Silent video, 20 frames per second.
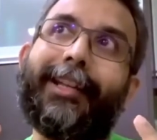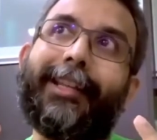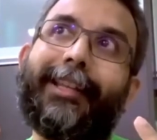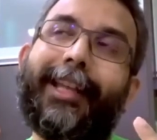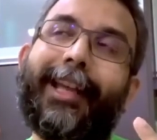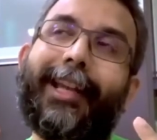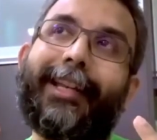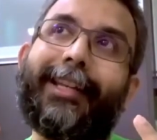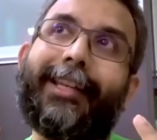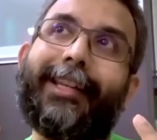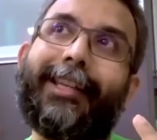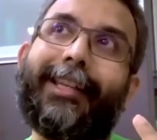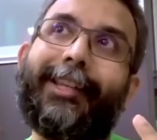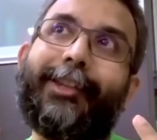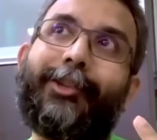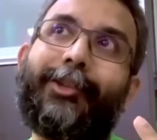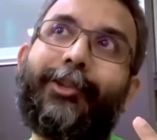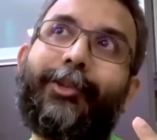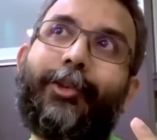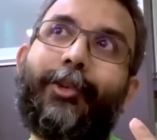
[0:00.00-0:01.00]
that
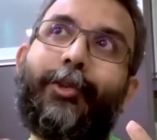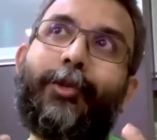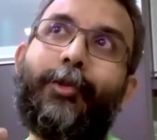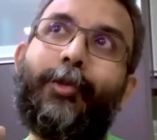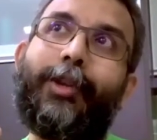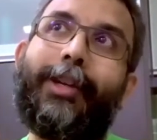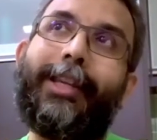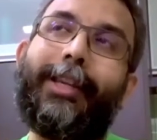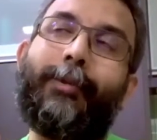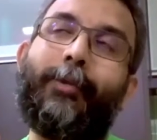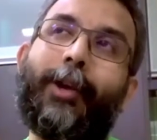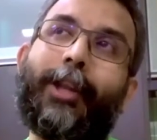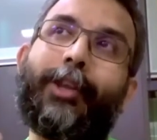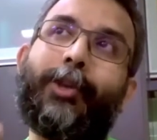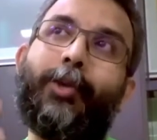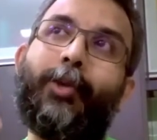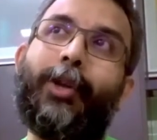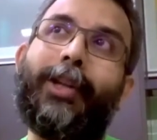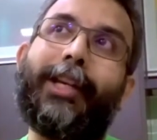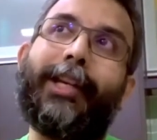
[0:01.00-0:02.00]
is truly
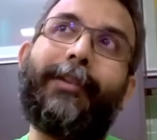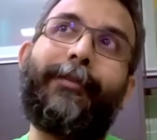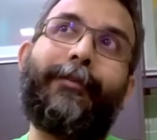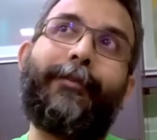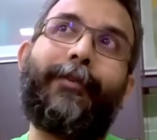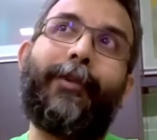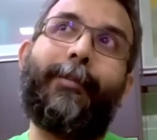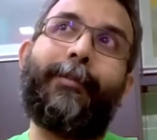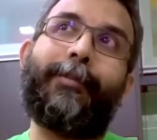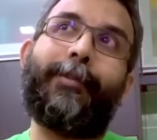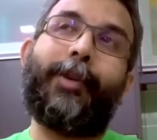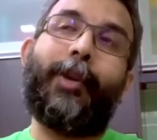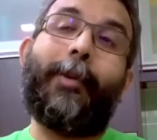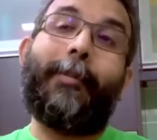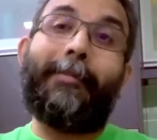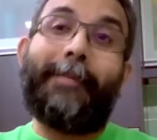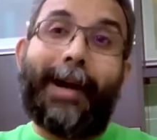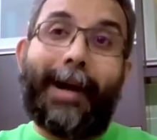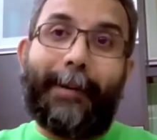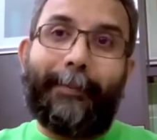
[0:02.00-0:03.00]
what you learn from
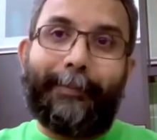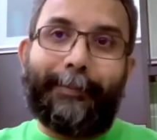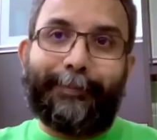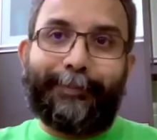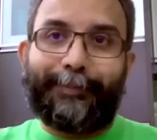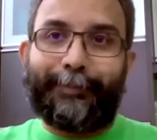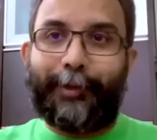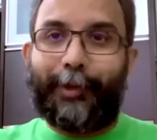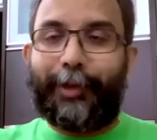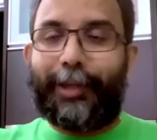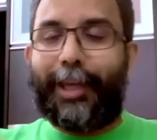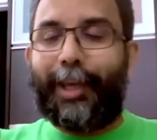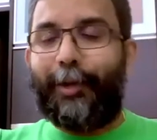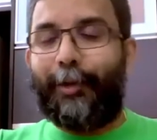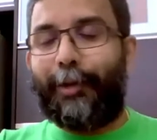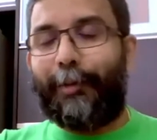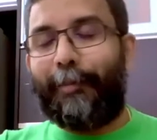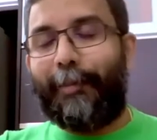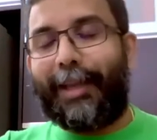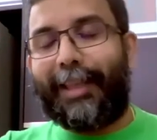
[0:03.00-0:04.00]
your mom. Okay,
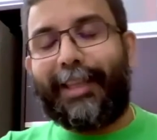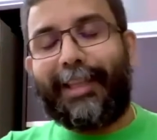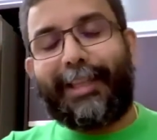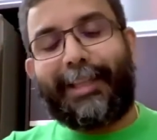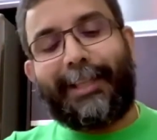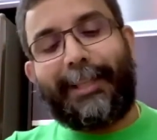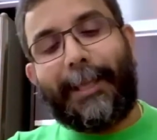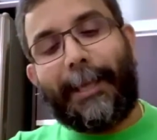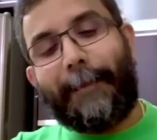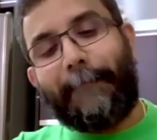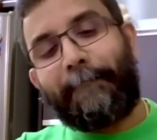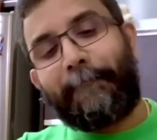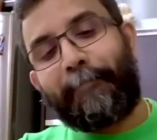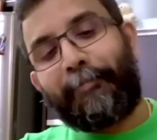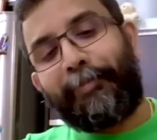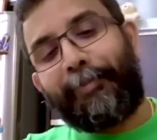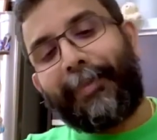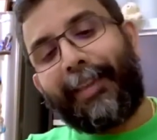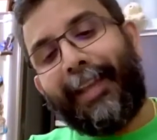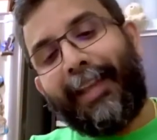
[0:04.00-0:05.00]
on Mother's Day.
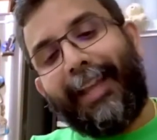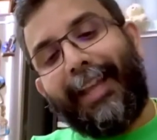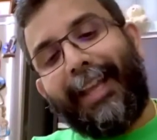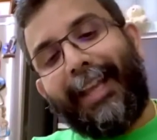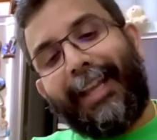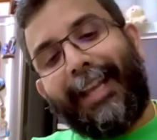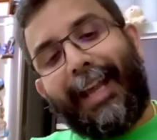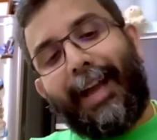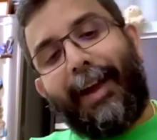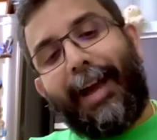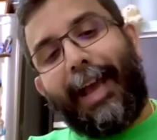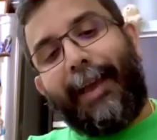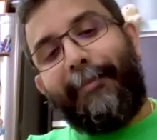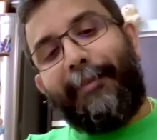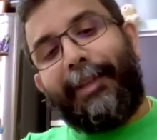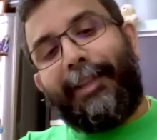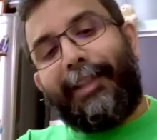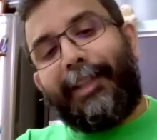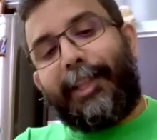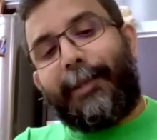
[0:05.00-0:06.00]
Now, I've
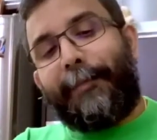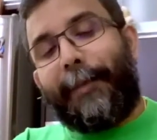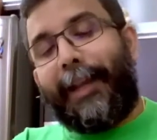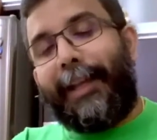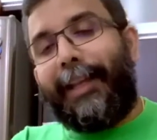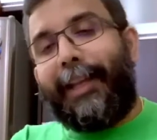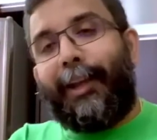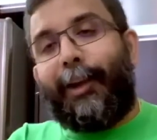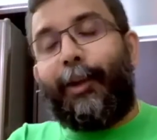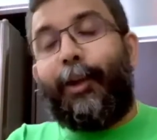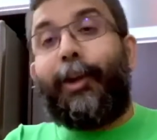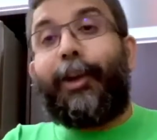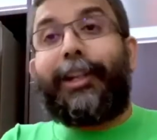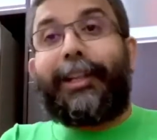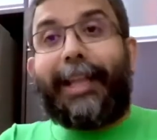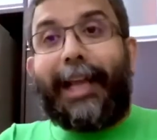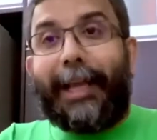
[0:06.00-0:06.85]
been spending a lot of